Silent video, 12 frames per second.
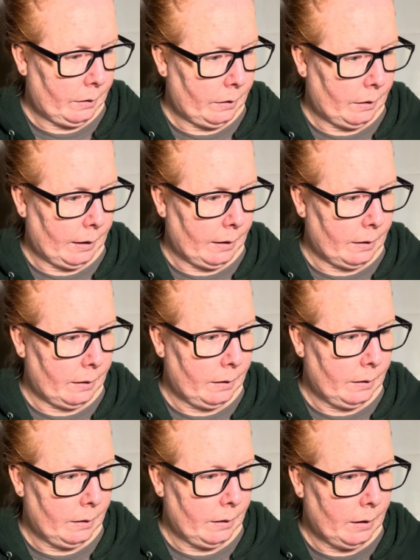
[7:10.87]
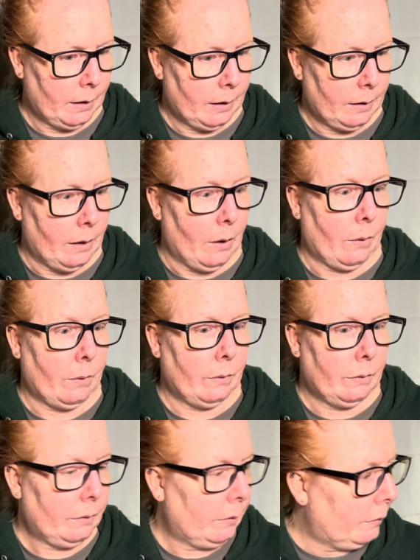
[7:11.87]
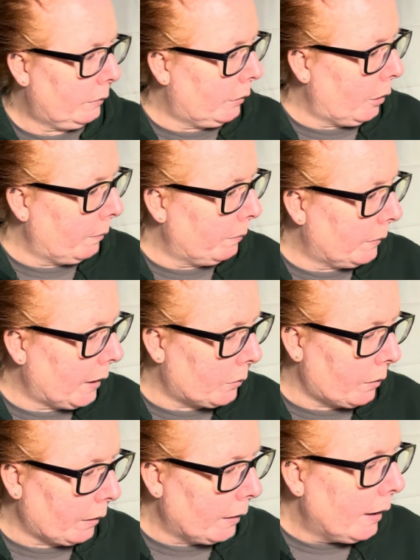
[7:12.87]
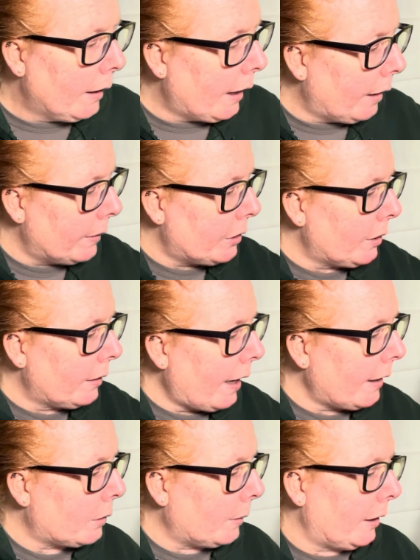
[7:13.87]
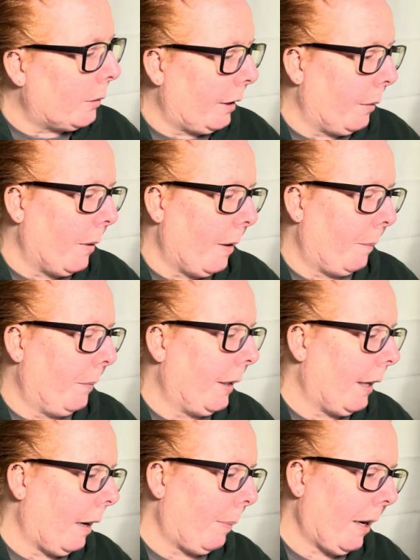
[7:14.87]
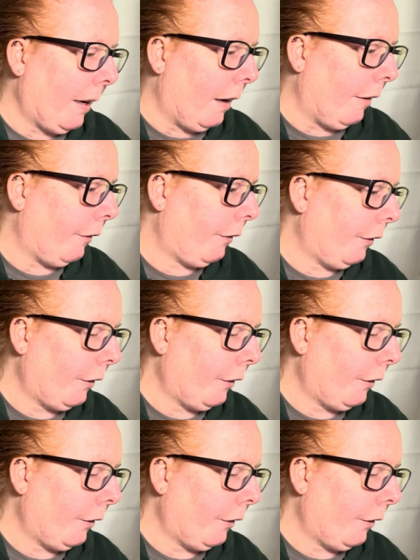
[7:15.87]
Hang on. Nope, that's wrong. It was July 2021 that I paid off